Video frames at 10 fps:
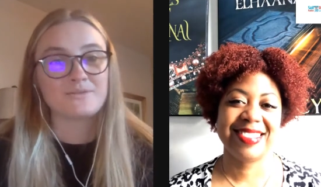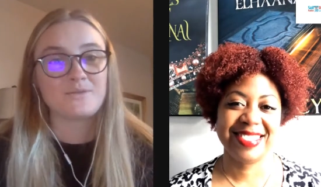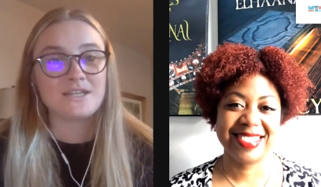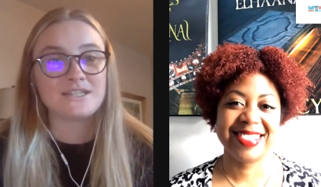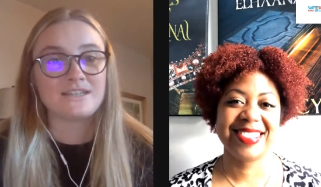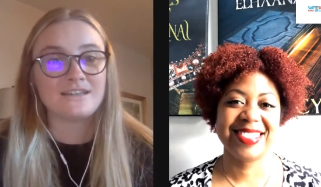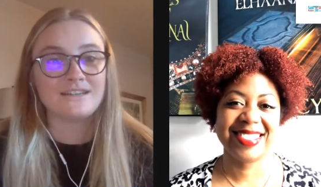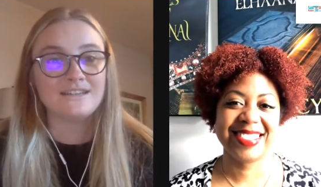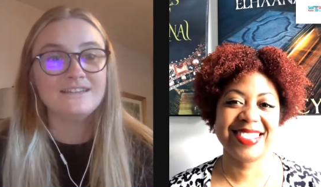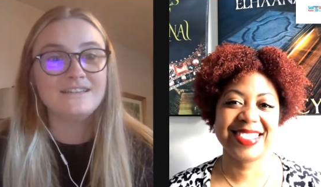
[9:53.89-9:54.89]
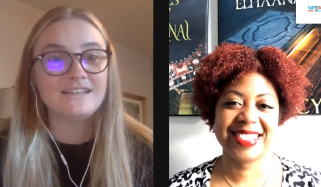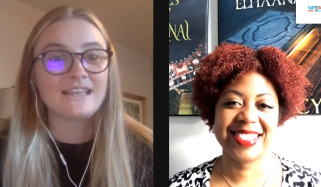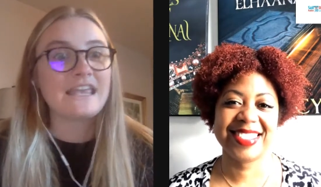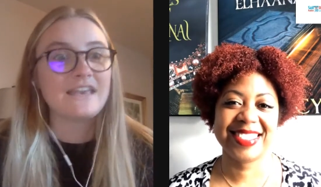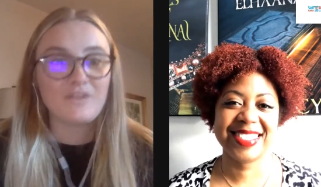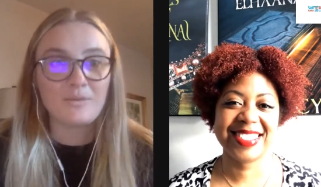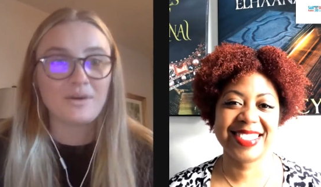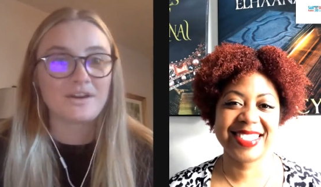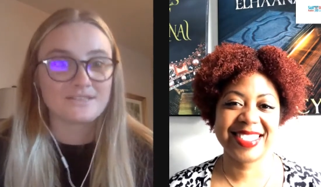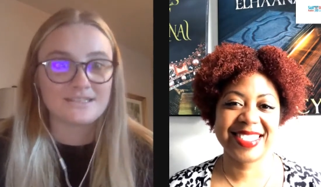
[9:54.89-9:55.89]
Speaker 1: one to give you
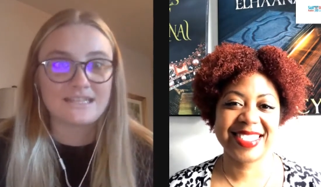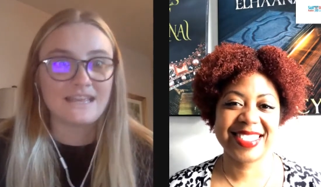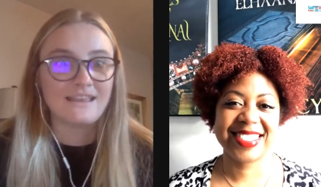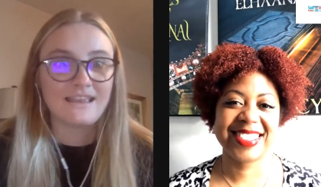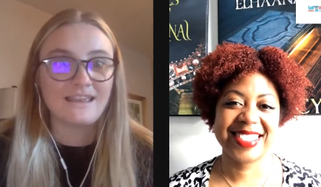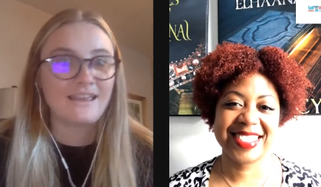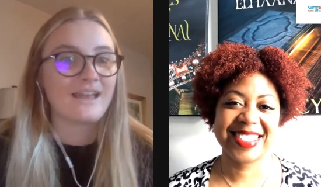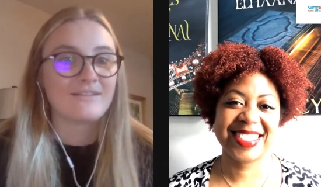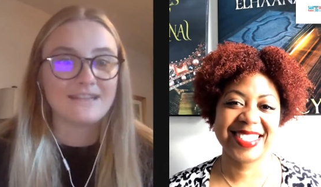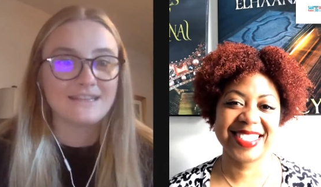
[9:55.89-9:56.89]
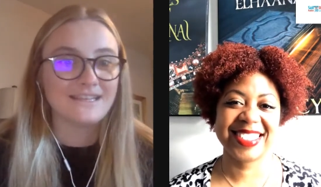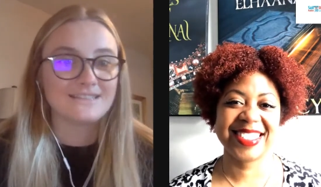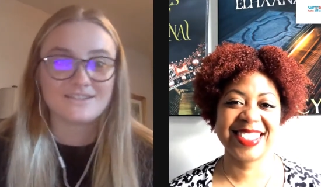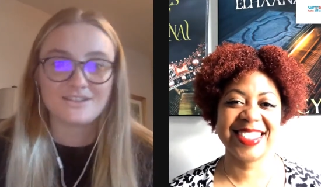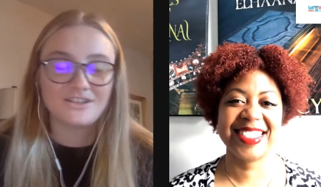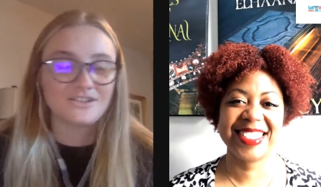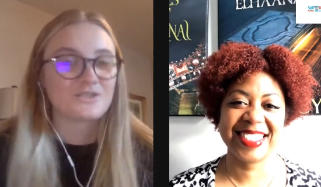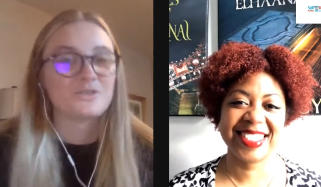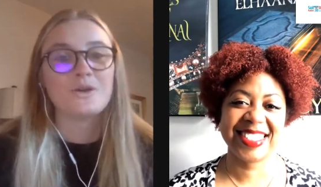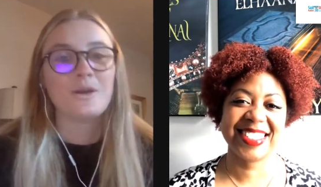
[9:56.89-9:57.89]
books and say, like, you got to read this, or you
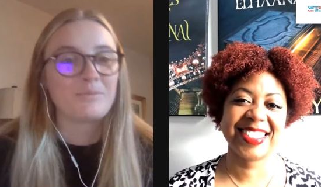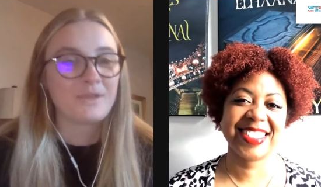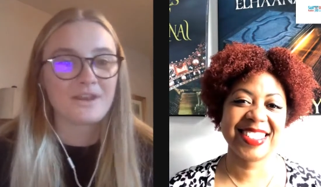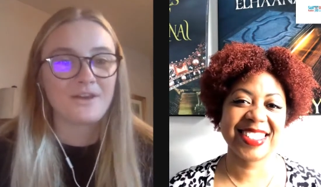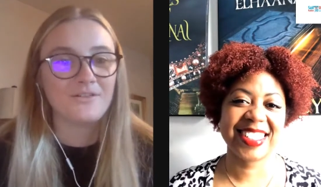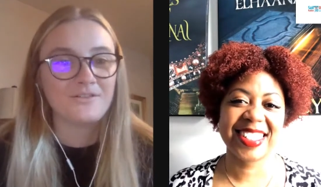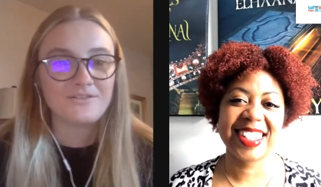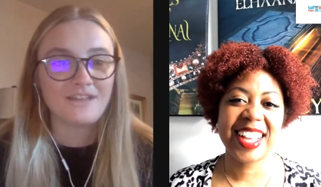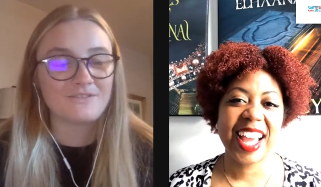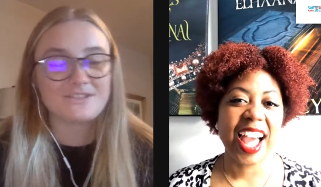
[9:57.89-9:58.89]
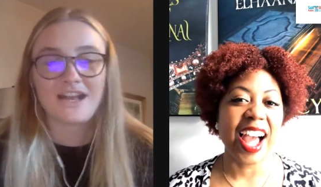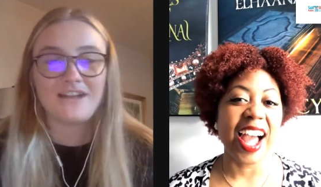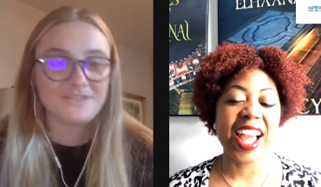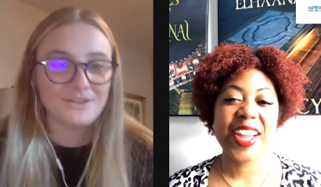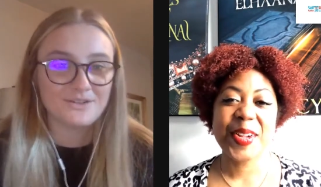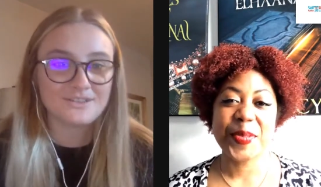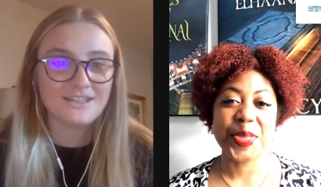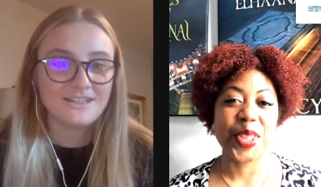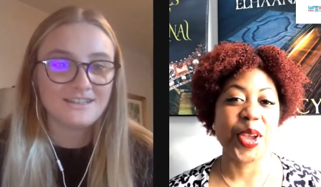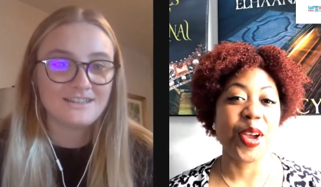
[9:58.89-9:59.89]
just grew up, you know, that was your household.
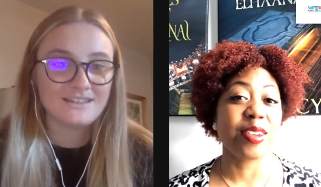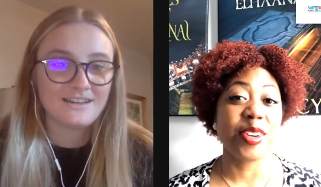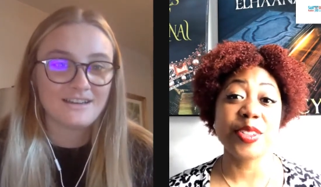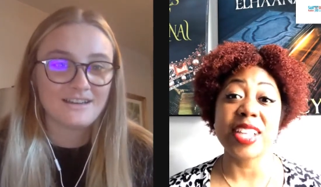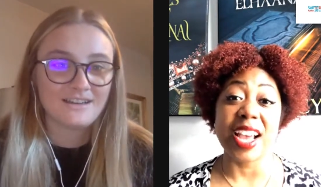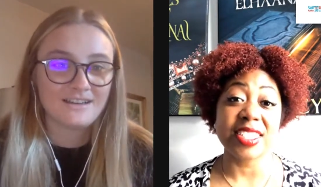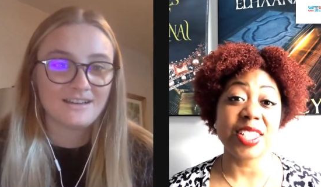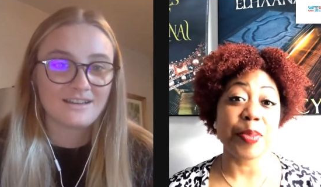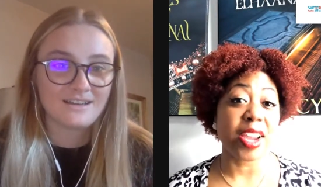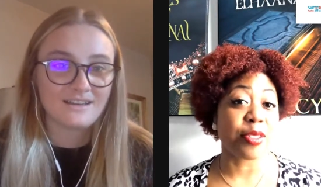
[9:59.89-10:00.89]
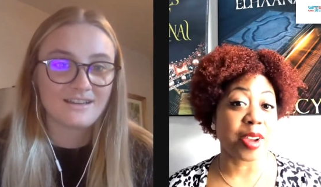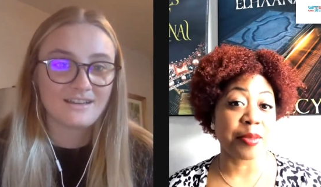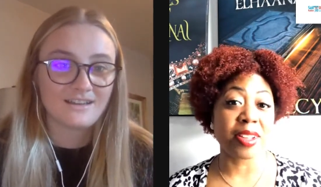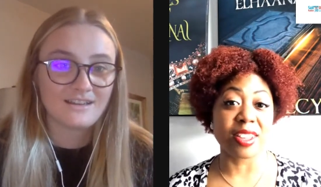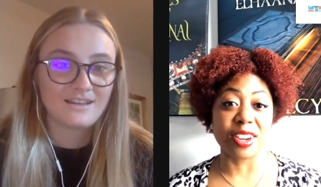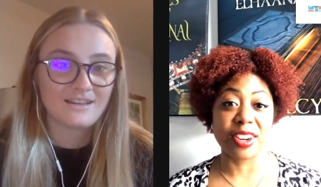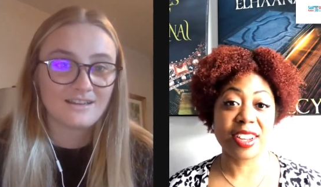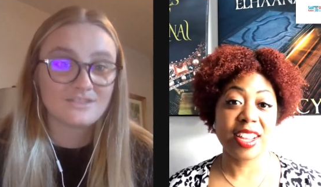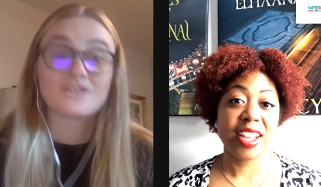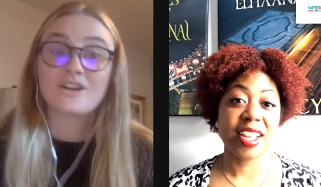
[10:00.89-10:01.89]
Speaker 2: It was actually my grandmother.
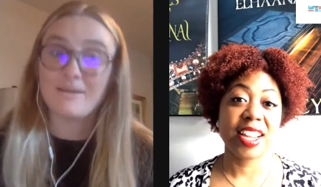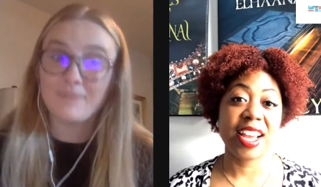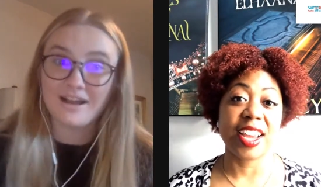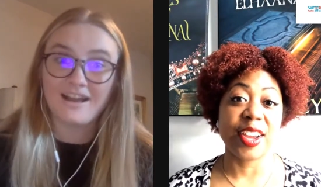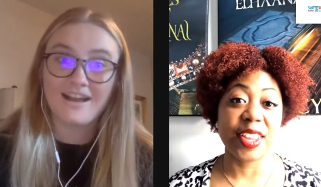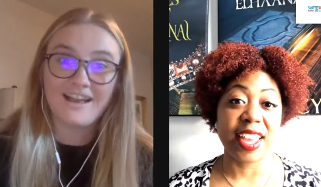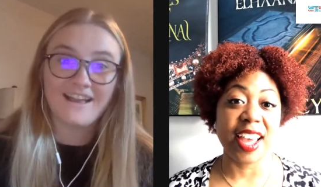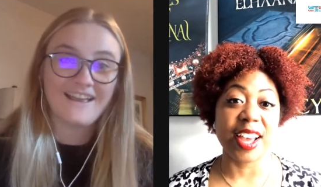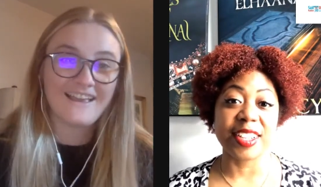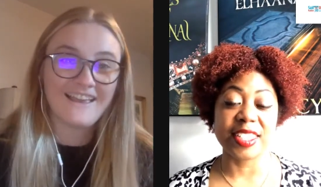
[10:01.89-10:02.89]
Speaker 1: Your grandma?
Speaker 2: Yeah,